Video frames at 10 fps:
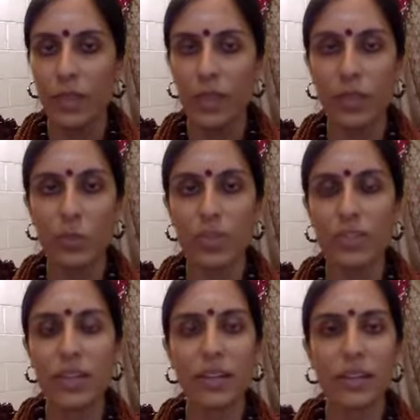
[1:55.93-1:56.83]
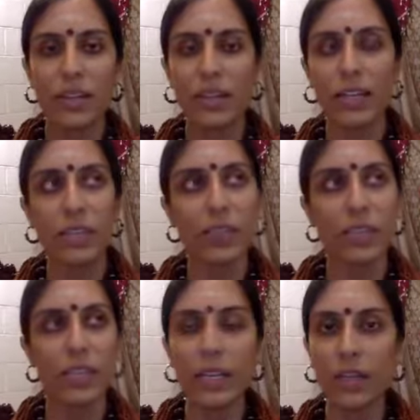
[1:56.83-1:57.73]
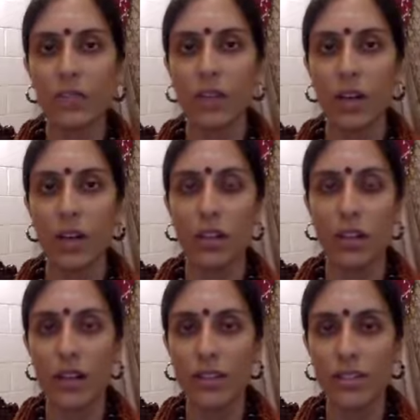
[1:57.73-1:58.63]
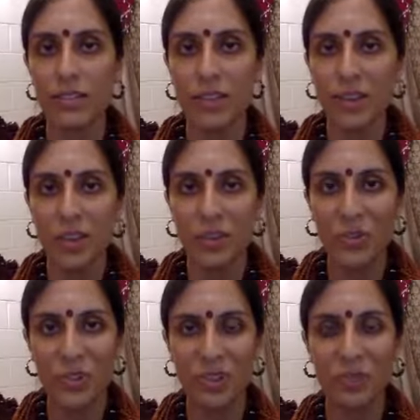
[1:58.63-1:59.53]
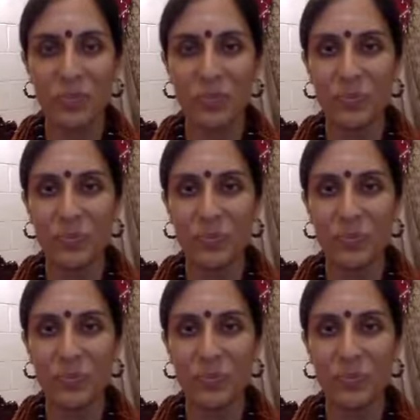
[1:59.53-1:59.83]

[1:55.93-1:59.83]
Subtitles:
And it was not any feeling of a loss for